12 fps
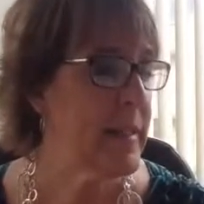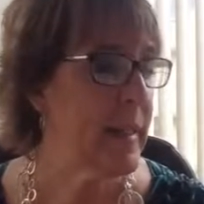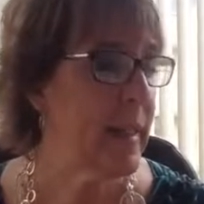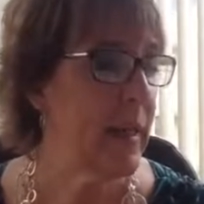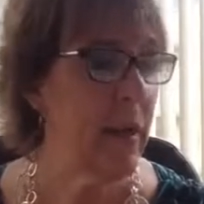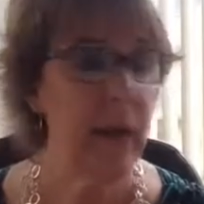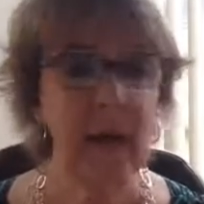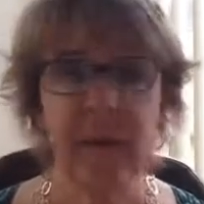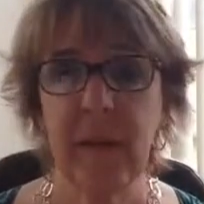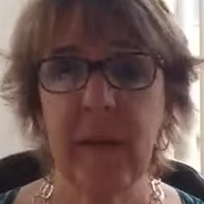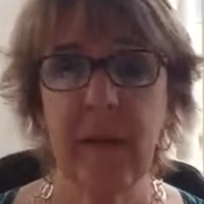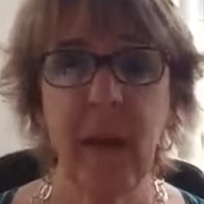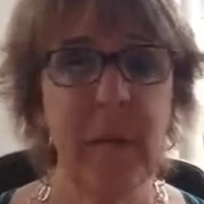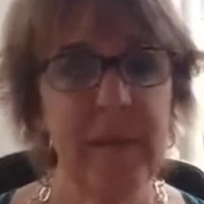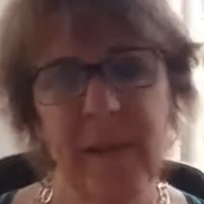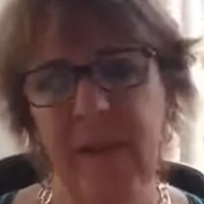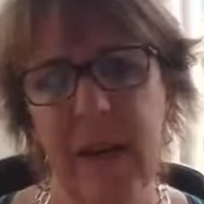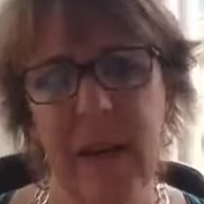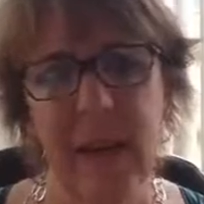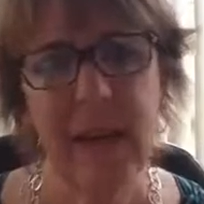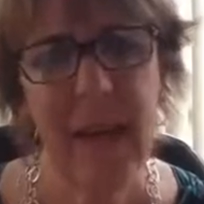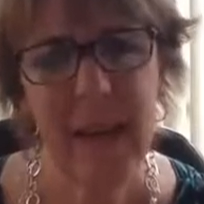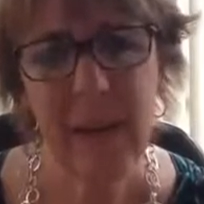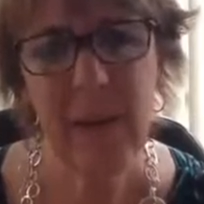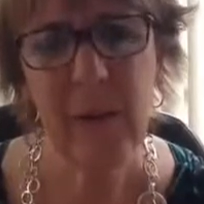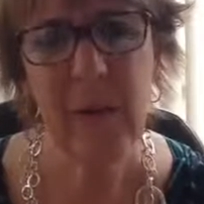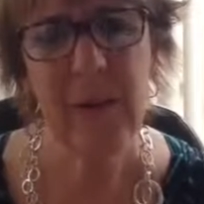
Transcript: sitting here, and I have to keep telling myself, I can do